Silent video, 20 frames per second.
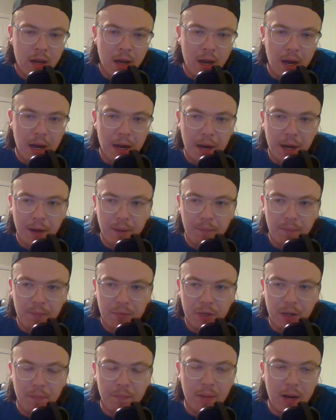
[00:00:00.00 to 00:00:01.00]

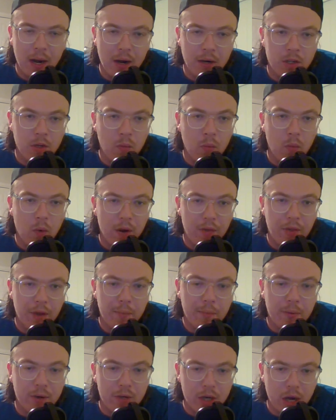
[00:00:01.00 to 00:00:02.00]
Compared to what their
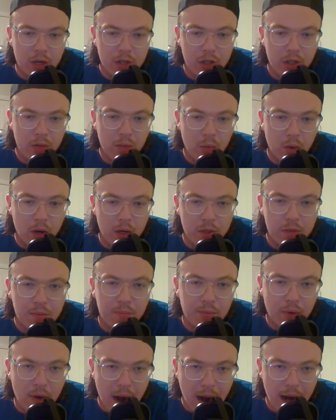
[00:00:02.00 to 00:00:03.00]
production was
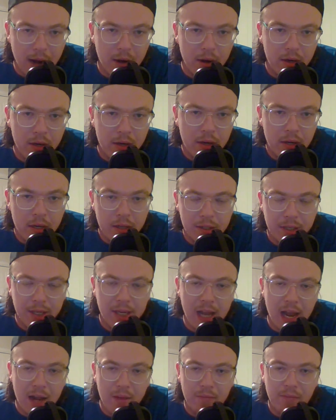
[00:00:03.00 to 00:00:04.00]
prior to
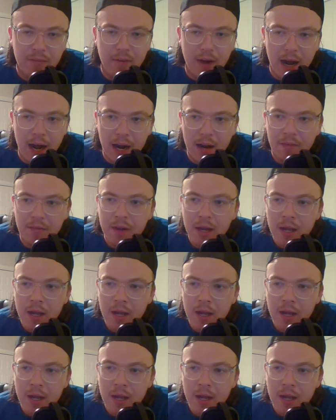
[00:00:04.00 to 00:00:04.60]
Game 5.